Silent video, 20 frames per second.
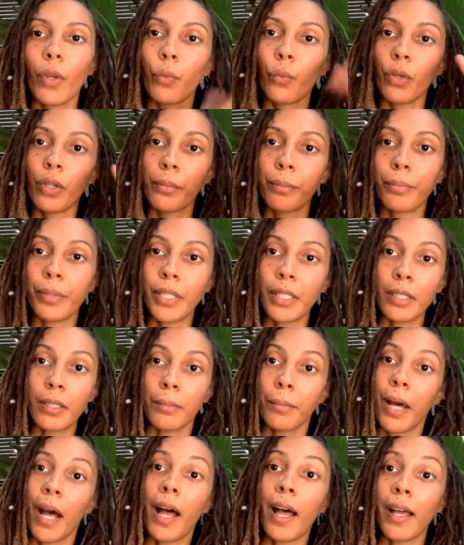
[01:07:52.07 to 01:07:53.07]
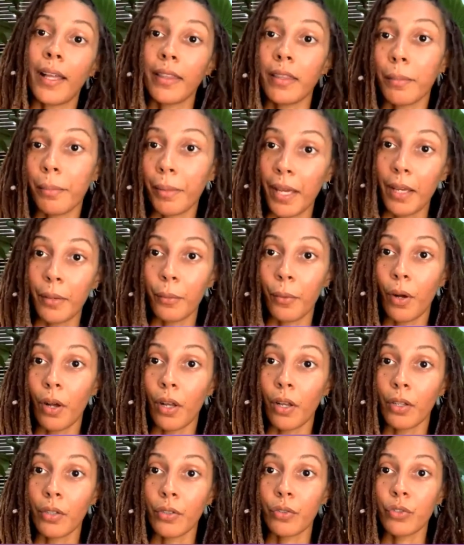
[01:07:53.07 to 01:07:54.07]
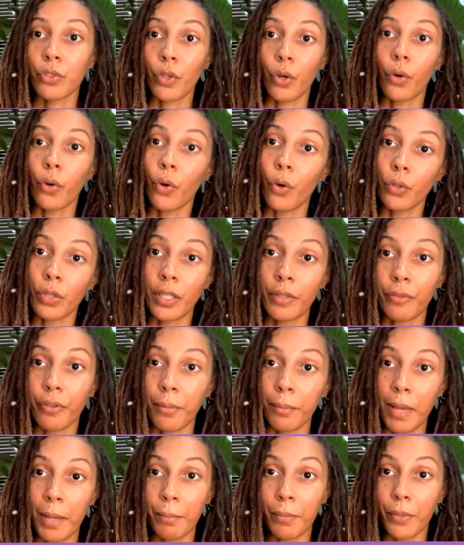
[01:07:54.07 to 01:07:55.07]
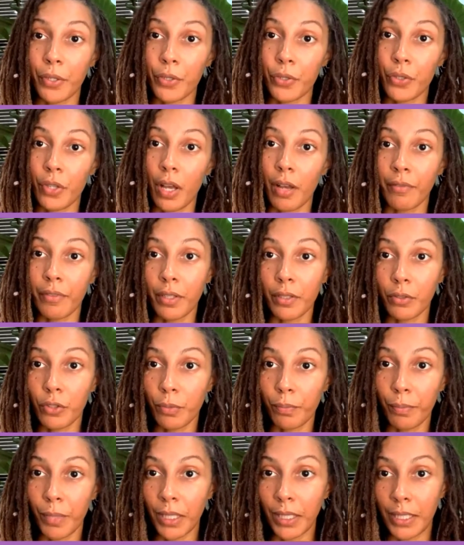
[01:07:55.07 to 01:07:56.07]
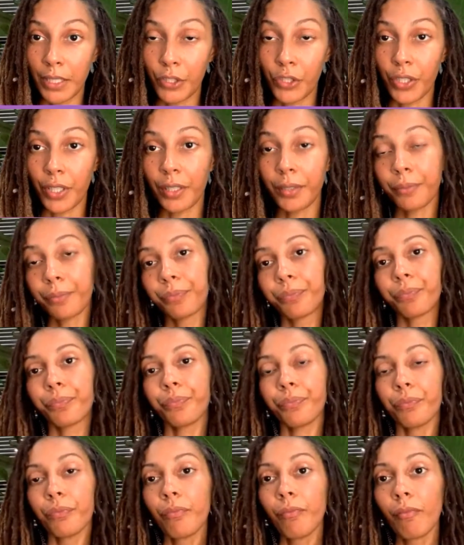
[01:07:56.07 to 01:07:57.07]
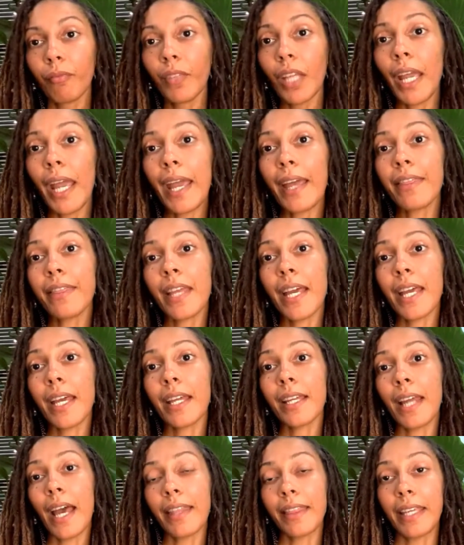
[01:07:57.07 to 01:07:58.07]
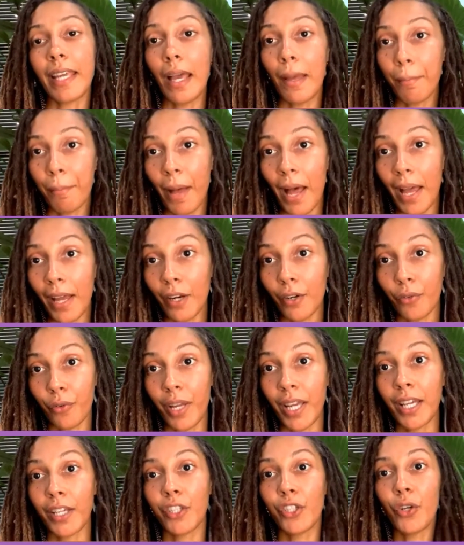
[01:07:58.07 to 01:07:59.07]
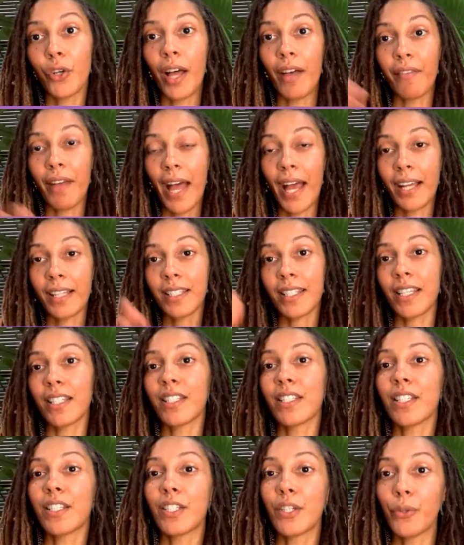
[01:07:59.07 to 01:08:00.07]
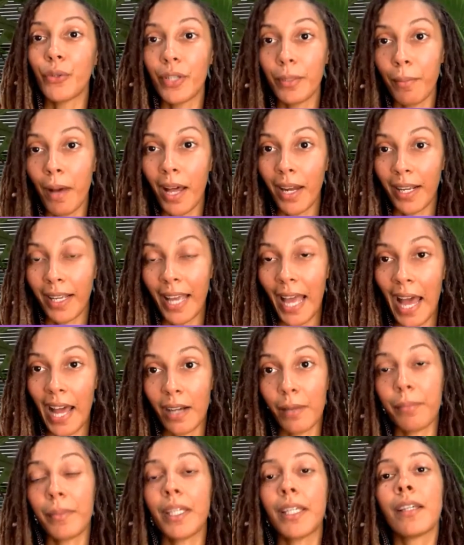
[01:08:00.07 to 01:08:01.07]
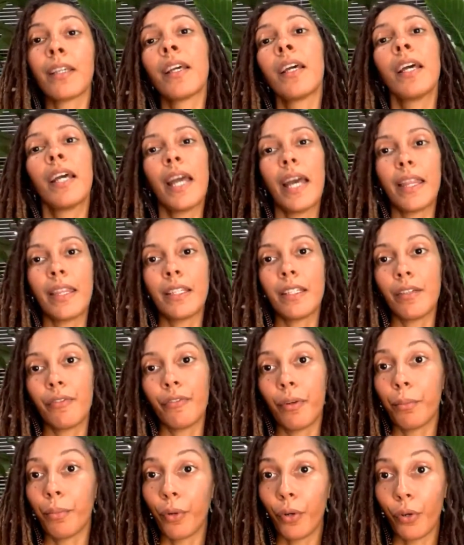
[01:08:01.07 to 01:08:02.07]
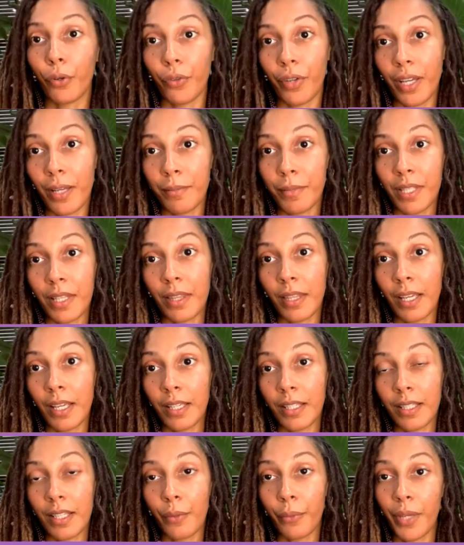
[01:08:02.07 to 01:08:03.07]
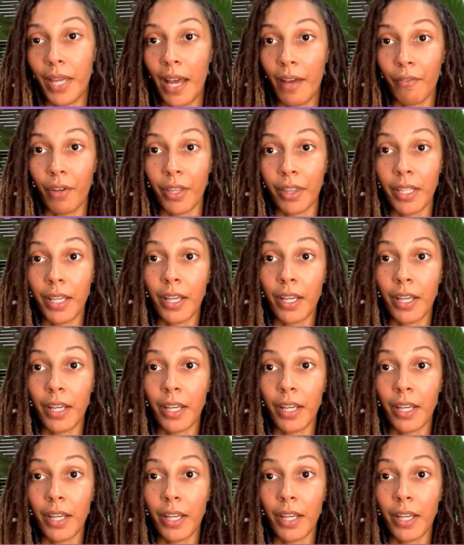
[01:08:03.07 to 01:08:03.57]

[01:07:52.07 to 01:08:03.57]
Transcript: will be behind the paywall, so only for members of the militia. And then at the Empire rank, you'll have access to Tehuti Ma'at Academy and the different programs and things that we have on